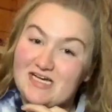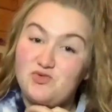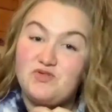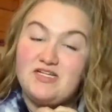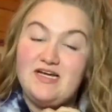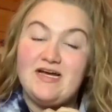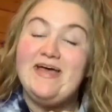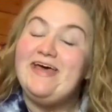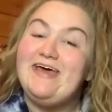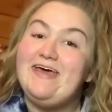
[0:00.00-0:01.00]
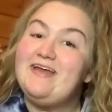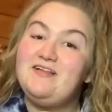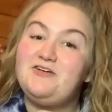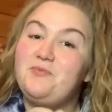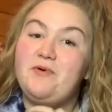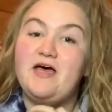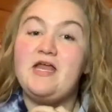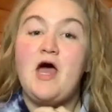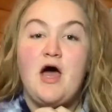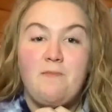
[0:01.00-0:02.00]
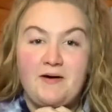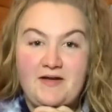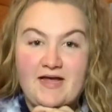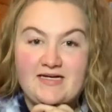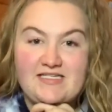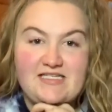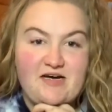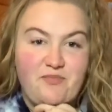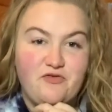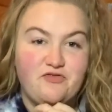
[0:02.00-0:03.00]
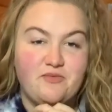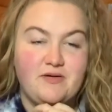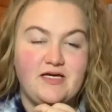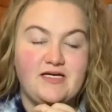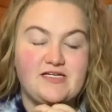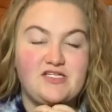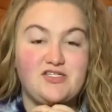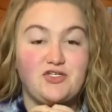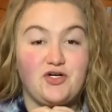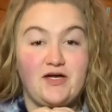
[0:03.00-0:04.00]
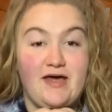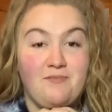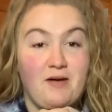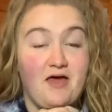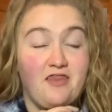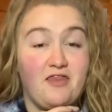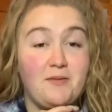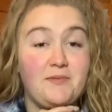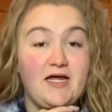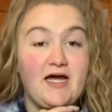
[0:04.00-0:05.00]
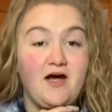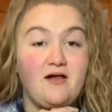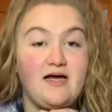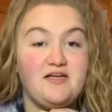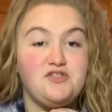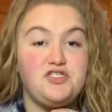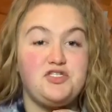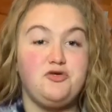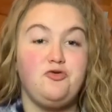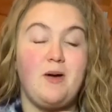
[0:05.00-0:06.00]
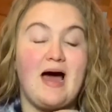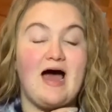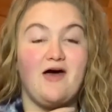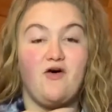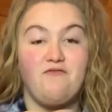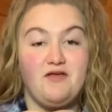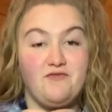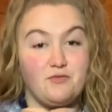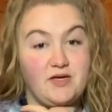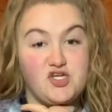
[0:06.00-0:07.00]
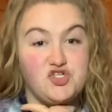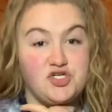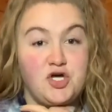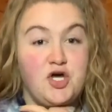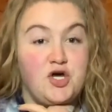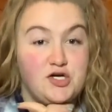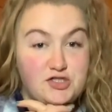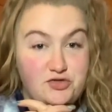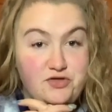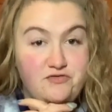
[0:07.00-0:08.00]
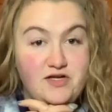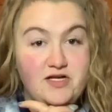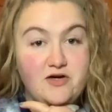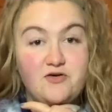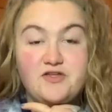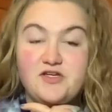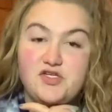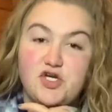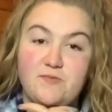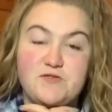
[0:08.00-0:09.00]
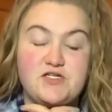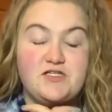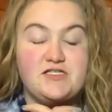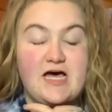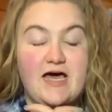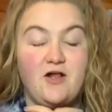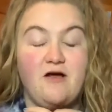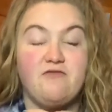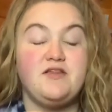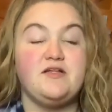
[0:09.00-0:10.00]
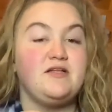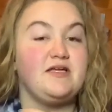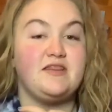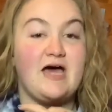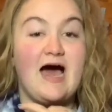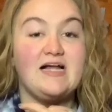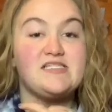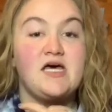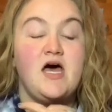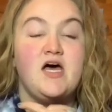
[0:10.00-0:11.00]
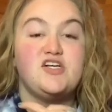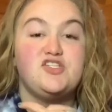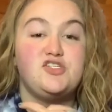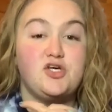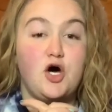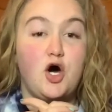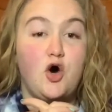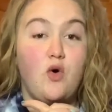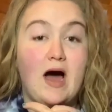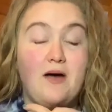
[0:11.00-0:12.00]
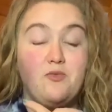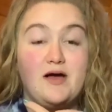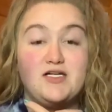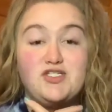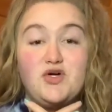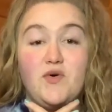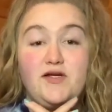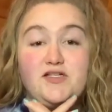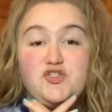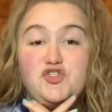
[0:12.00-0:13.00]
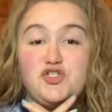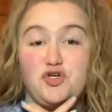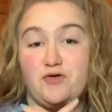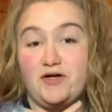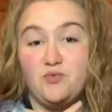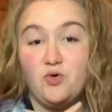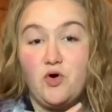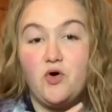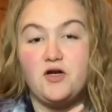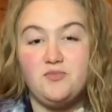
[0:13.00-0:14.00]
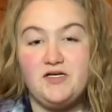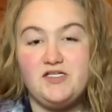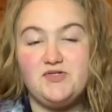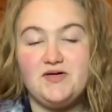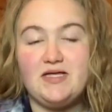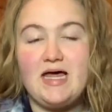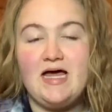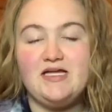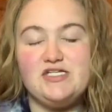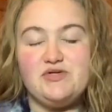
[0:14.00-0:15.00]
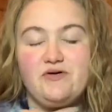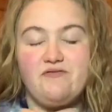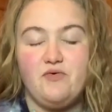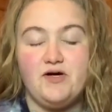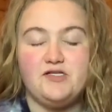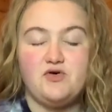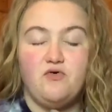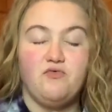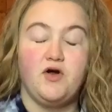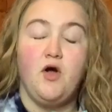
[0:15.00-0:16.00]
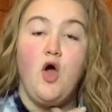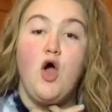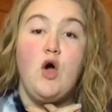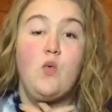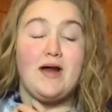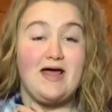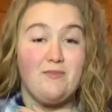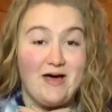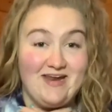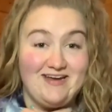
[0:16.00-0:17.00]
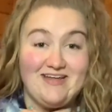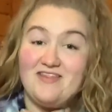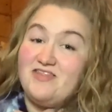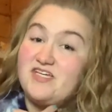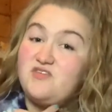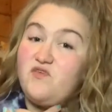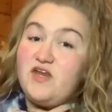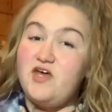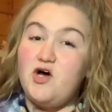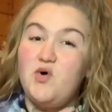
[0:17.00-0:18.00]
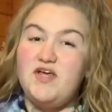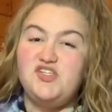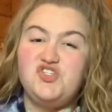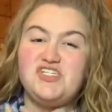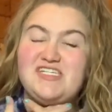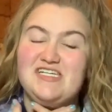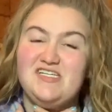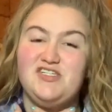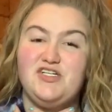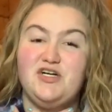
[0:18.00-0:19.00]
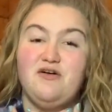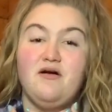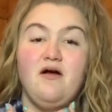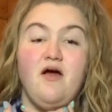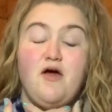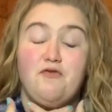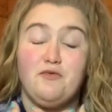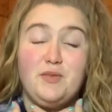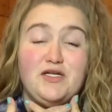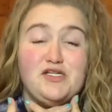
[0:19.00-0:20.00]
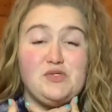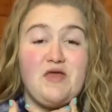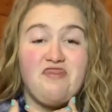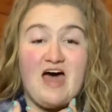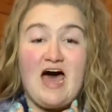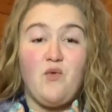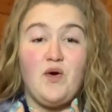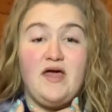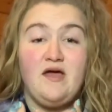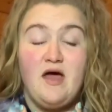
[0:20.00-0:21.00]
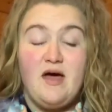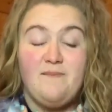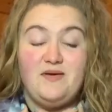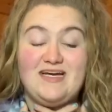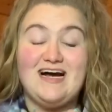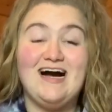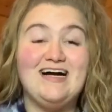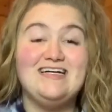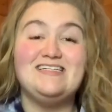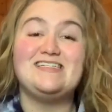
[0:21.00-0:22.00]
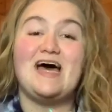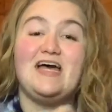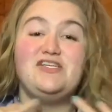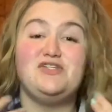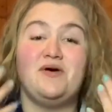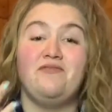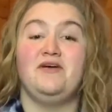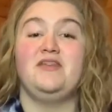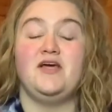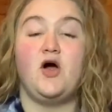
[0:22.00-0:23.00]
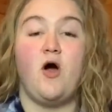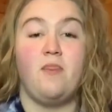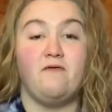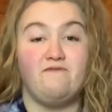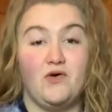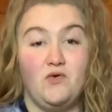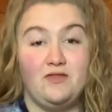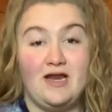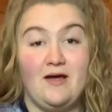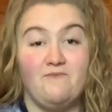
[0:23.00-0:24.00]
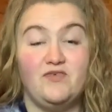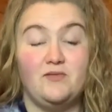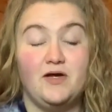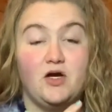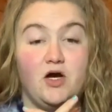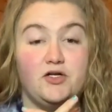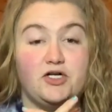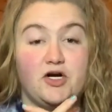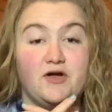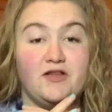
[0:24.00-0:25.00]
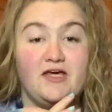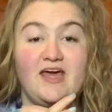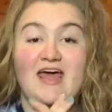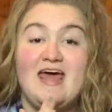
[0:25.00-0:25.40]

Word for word: scheduling in a little bit but next step for me is to create my thumbnail and to add all the information to the video, the description, the title, everything like that. So I'm actually going to screen record me doing that and do a voiceover when I am editing this video. It's just easier for me to do it that way because I do everything on the phone that I am filming on currently